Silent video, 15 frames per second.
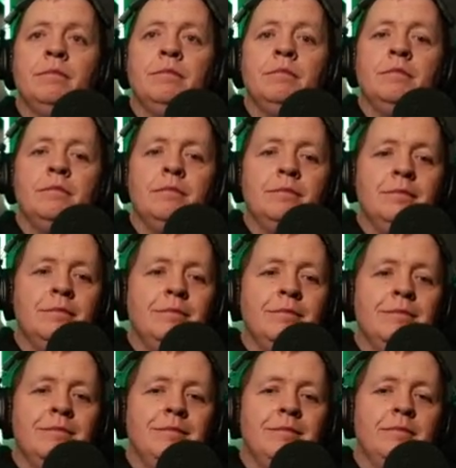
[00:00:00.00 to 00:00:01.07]

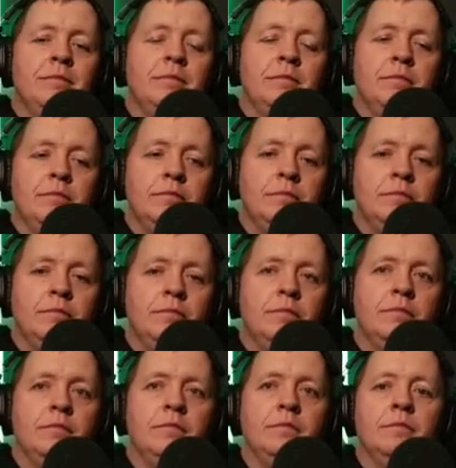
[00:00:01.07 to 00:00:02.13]

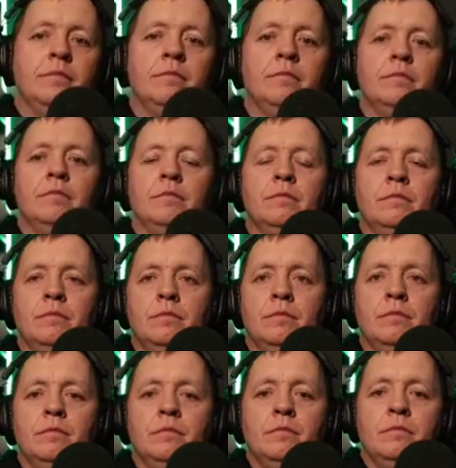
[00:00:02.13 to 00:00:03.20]

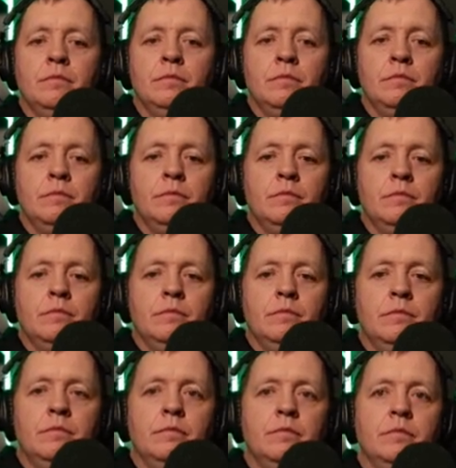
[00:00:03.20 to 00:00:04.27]

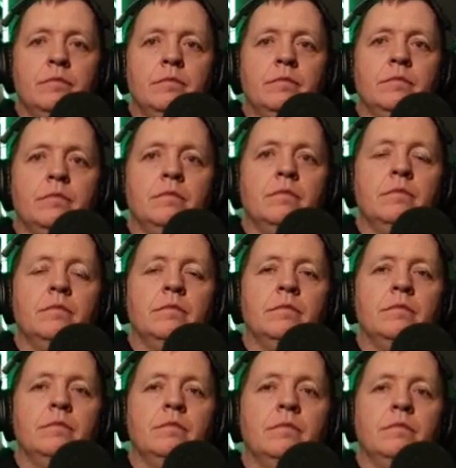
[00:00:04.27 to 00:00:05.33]

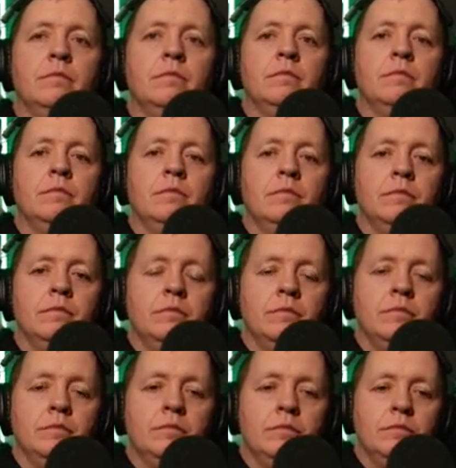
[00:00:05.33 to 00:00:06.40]

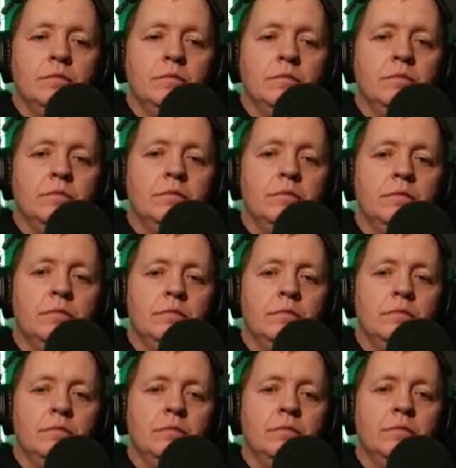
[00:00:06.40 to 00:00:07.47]

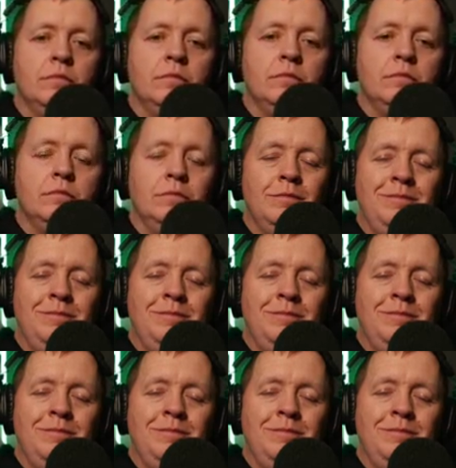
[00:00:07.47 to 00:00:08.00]
(silent)